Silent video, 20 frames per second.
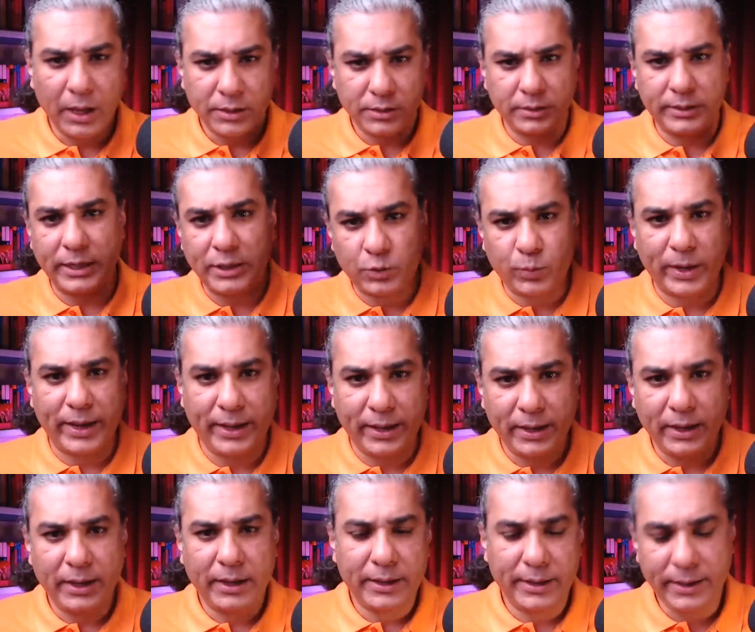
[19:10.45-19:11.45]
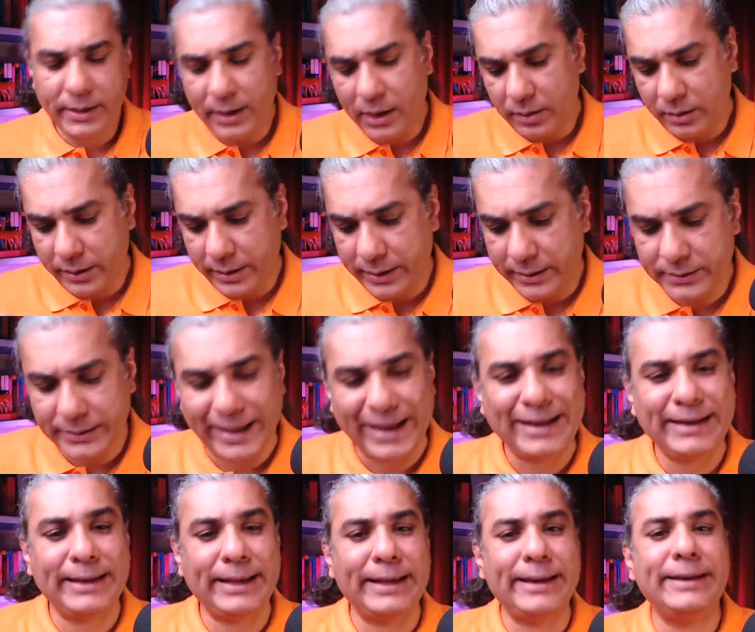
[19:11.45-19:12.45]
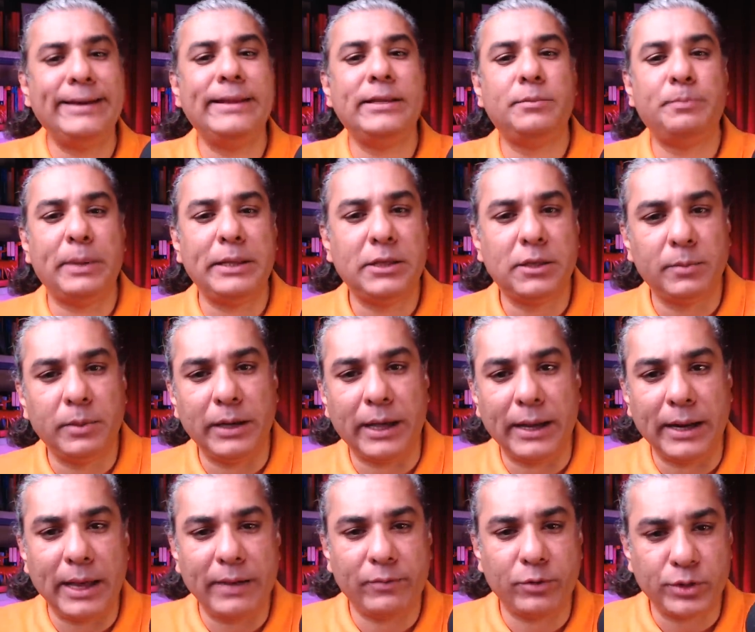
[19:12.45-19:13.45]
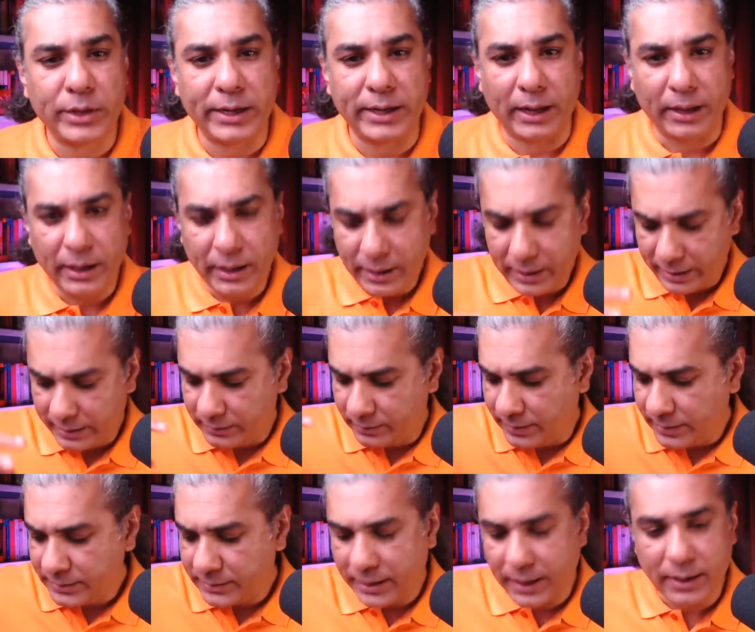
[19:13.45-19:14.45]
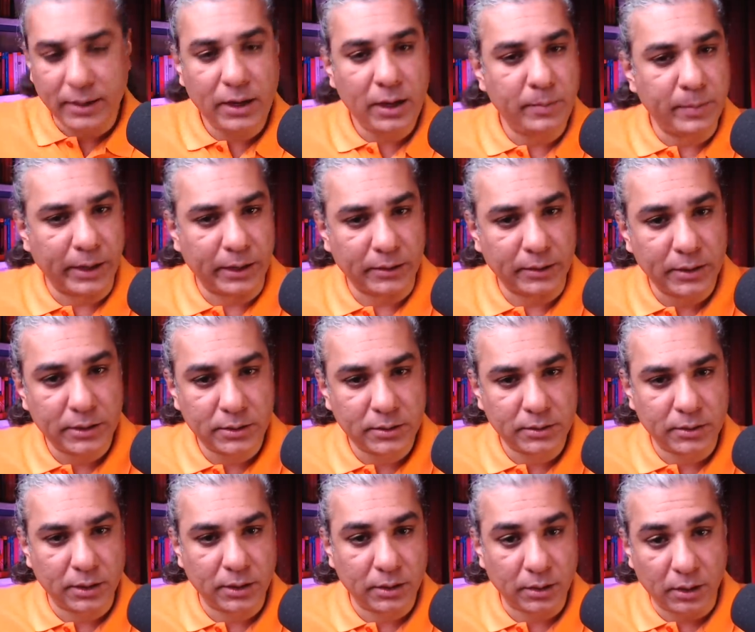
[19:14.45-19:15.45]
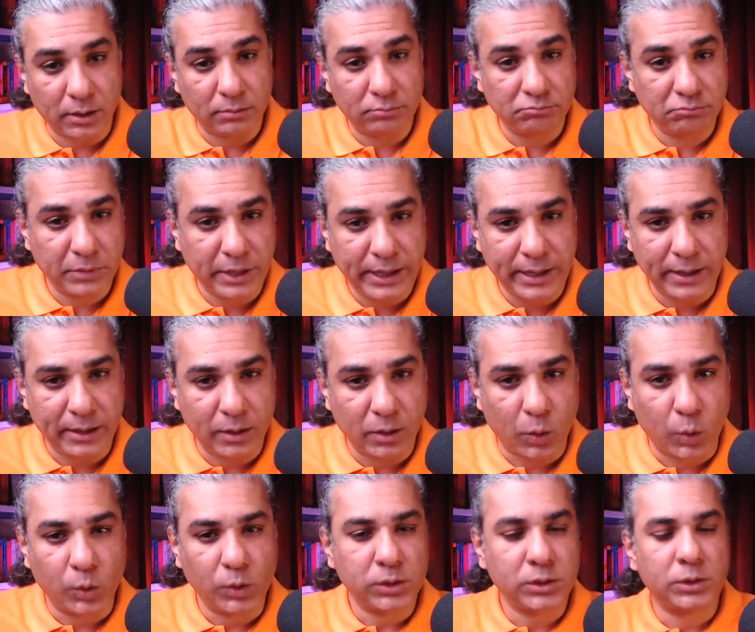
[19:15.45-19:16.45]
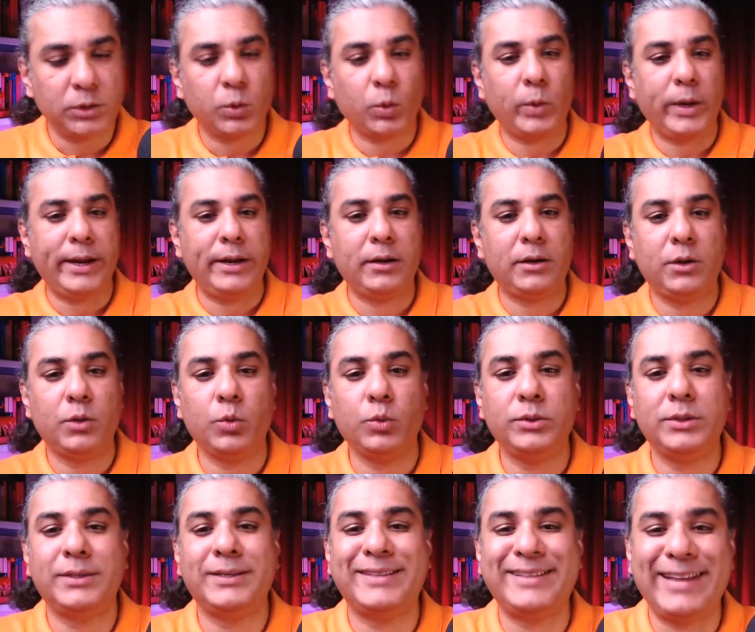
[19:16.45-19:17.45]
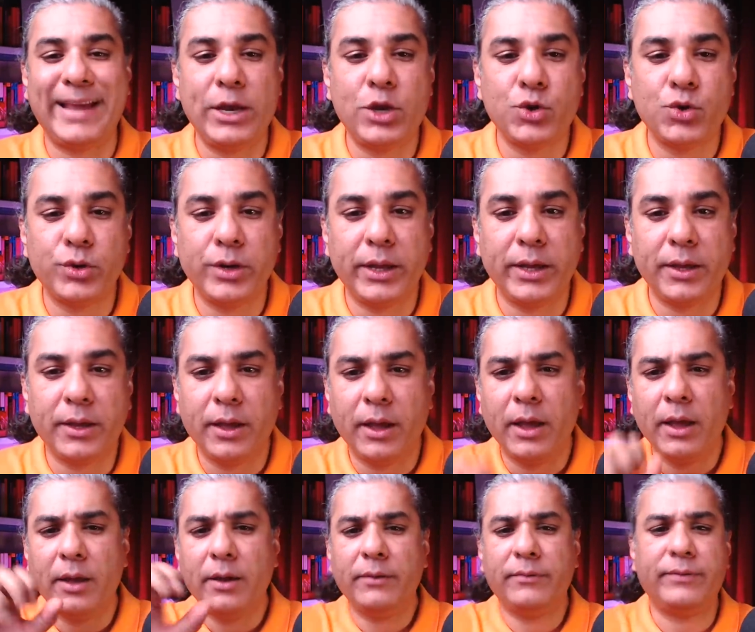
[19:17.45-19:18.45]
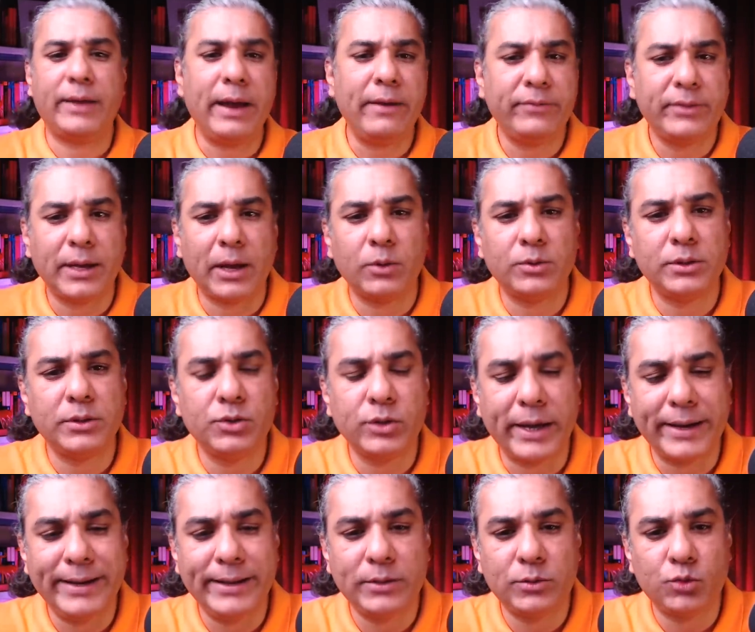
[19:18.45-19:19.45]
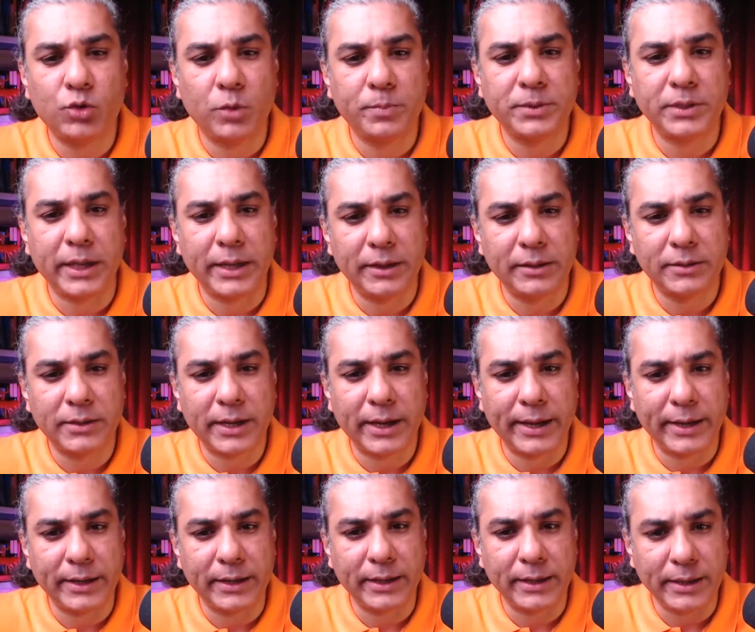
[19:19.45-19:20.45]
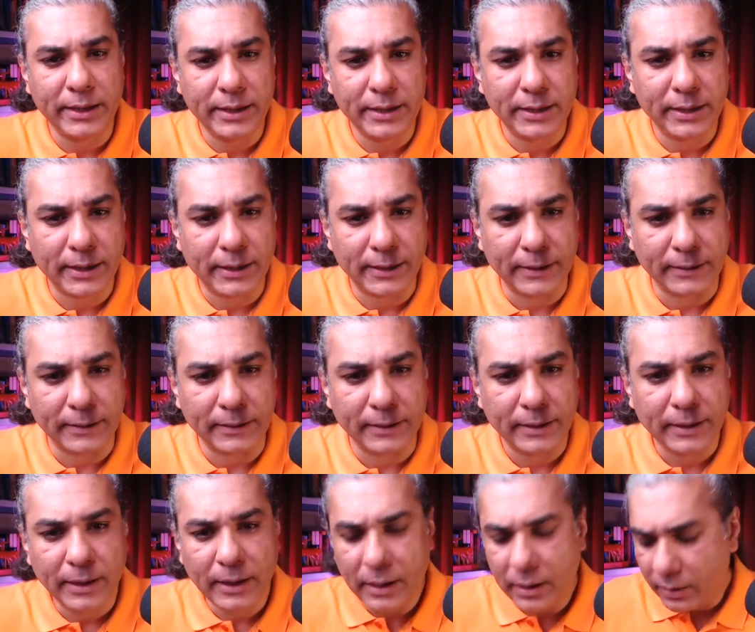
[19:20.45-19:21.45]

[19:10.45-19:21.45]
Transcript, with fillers: So that's why Iran is an indispensable ally for China. And this agreement, this uh, deal, also includes stationing 5,000 Chinese troops inside Iran.